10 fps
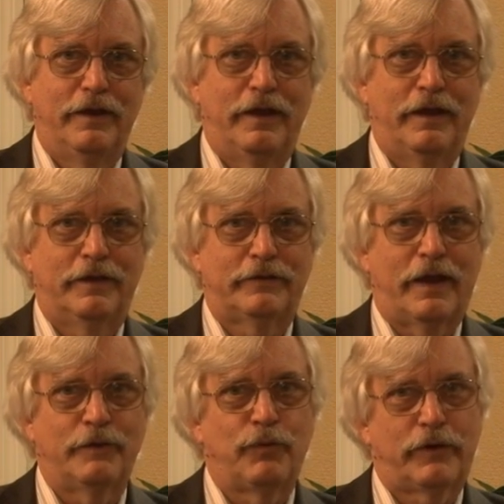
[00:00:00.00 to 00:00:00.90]
And
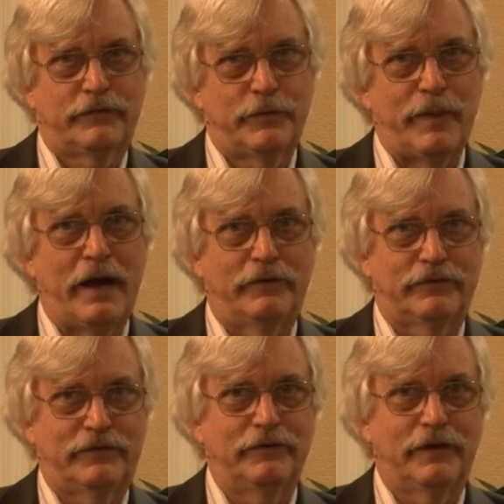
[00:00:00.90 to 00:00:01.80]
I work at the
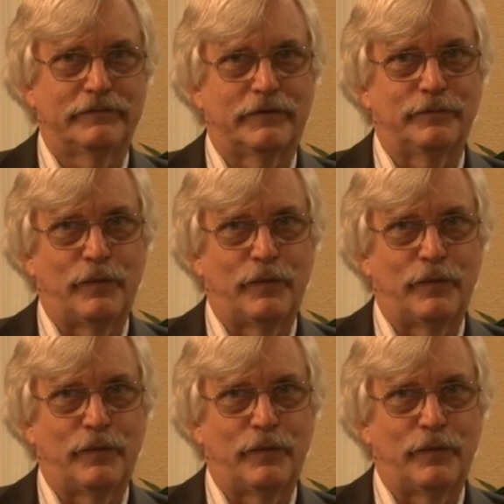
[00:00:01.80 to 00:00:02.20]
policy level,